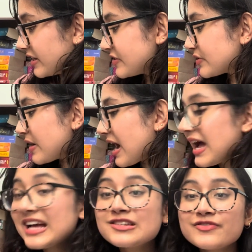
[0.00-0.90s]
So I
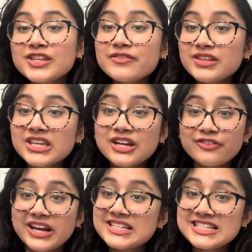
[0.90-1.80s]
had a really, really
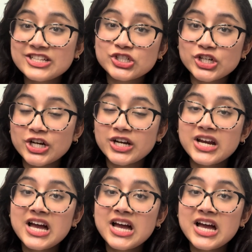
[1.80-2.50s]
great teacher